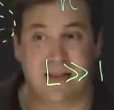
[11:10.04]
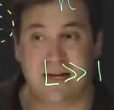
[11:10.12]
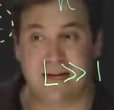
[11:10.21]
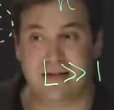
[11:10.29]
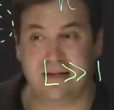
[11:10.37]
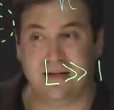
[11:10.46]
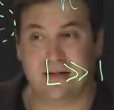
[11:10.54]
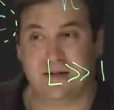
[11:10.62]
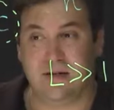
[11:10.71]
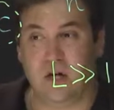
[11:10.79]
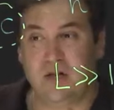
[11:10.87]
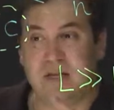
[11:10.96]
that
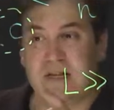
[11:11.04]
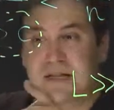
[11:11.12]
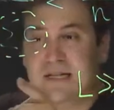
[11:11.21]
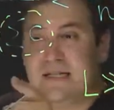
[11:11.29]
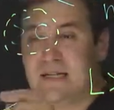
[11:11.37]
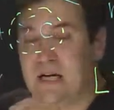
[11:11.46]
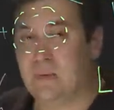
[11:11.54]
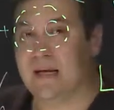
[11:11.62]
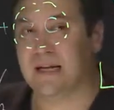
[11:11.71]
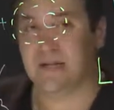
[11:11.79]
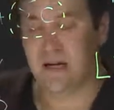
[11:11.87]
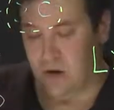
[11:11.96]
not this
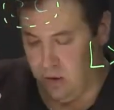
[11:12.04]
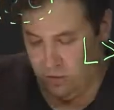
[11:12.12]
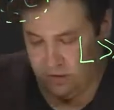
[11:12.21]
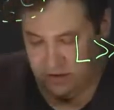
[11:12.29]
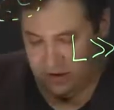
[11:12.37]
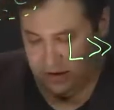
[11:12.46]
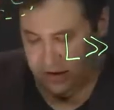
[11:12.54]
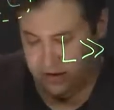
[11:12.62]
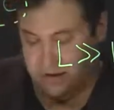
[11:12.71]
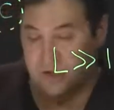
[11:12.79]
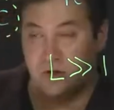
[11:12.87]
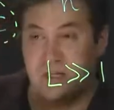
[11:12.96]
equality holds,
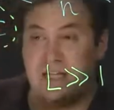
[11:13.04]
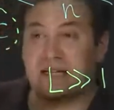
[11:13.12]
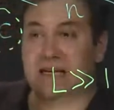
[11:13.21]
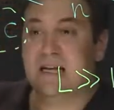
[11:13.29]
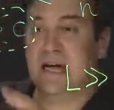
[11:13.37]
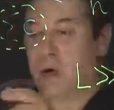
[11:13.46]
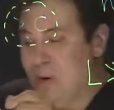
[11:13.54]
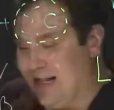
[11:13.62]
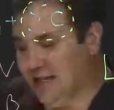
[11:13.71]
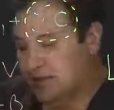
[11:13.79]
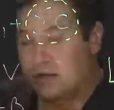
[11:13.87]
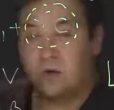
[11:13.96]
not this
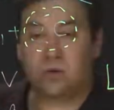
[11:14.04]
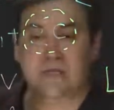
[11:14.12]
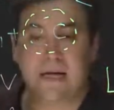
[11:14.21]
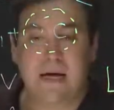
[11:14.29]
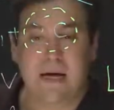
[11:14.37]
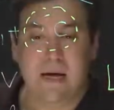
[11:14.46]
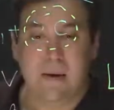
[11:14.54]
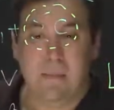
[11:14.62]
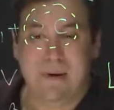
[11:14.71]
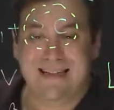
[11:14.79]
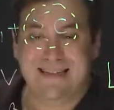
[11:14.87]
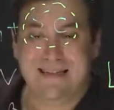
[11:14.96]
inequality holds,
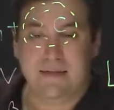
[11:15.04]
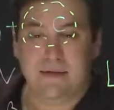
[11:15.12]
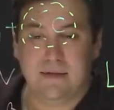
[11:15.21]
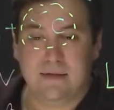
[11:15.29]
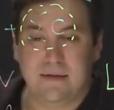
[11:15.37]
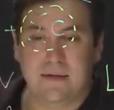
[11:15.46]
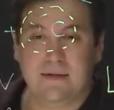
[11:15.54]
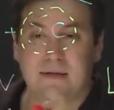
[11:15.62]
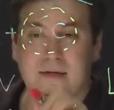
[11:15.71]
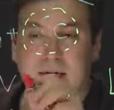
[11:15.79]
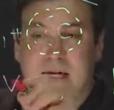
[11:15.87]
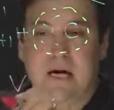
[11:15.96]
but
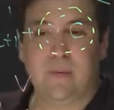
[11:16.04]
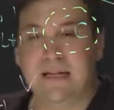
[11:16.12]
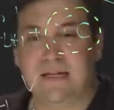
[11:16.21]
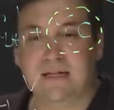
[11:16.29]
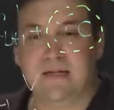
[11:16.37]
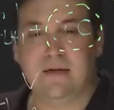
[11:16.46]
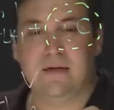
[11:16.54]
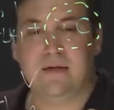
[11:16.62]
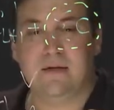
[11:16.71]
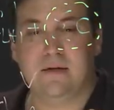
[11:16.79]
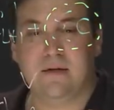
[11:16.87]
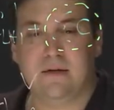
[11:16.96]
inequality
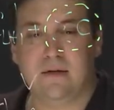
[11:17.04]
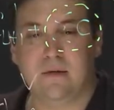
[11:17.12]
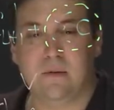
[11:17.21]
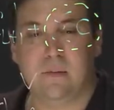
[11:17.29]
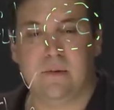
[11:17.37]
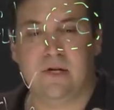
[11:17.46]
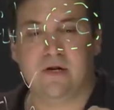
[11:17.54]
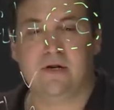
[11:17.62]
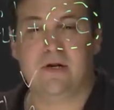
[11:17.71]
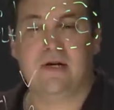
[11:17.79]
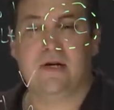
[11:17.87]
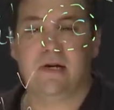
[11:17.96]
where
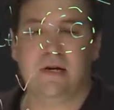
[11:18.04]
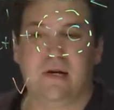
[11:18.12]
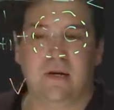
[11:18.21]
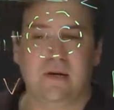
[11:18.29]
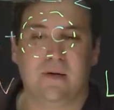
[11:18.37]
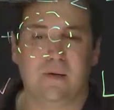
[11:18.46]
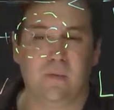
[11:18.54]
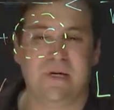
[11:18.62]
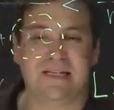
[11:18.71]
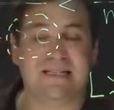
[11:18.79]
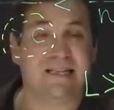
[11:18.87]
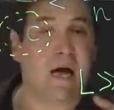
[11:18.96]

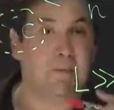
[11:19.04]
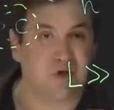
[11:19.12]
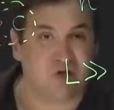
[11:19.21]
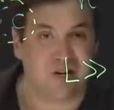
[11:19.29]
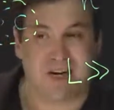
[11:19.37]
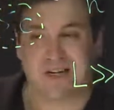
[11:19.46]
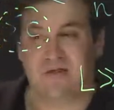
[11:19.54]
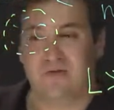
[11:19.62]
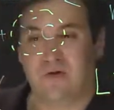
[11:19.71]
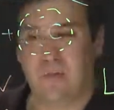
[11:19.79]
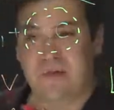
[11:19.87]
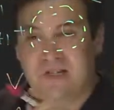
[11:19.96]
we subtract
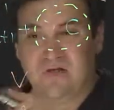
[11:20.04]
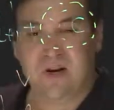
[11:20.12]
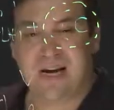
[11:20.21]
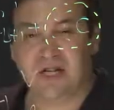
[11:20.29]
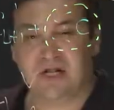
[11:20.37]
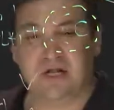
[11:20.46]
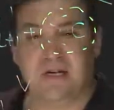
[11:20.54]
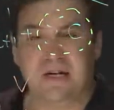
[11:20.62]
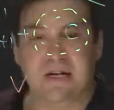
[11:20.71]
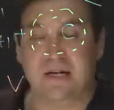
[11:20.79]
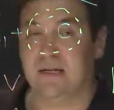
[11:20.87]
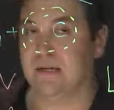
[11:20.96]
from this fraction
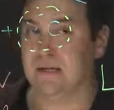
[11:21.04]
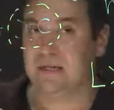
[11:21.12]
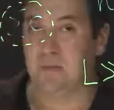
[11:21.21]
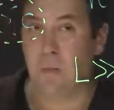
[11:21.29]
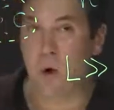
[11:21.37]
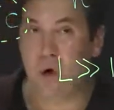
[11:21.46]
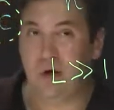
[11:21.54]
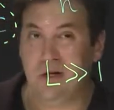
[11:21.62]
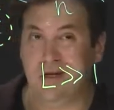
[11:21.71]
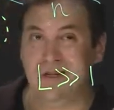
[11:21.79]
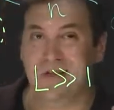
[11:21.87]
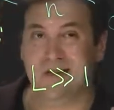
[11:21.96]
a
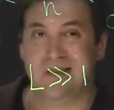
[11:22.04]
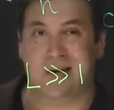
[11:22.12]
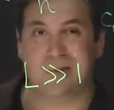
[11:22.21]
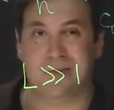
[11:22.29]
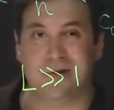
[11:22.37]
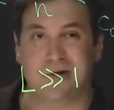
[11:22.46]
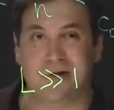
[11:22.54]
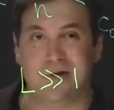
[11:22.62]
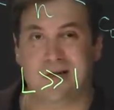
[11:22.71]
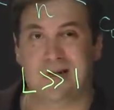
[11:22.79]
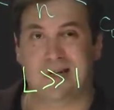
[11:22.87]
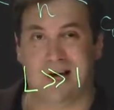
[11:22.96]
small number
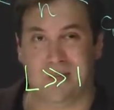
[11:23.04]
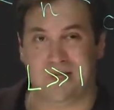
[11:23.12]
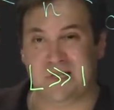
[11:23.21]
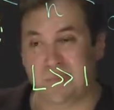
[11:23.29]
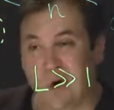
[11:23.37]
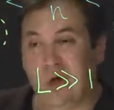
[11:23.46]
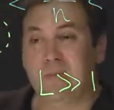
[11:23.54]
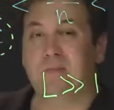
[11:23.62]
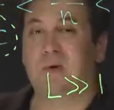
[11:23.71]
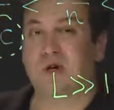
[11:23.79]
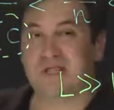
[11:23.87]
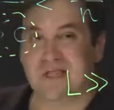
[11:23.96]
gamma, small
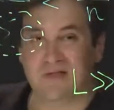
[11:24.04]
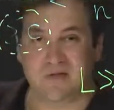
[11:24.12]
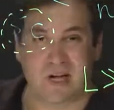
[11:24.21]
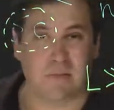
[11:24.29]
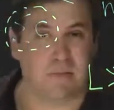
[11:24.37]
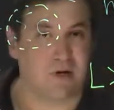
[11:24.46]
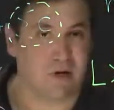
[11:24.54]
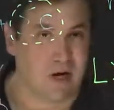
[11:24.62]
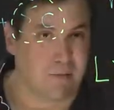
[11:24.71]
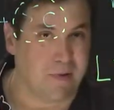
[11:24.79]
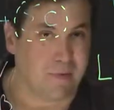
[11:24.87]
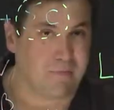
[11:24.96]
positive number
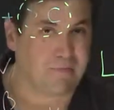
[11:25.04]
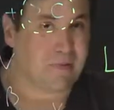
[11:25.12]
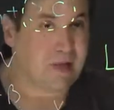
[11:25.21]
gamma.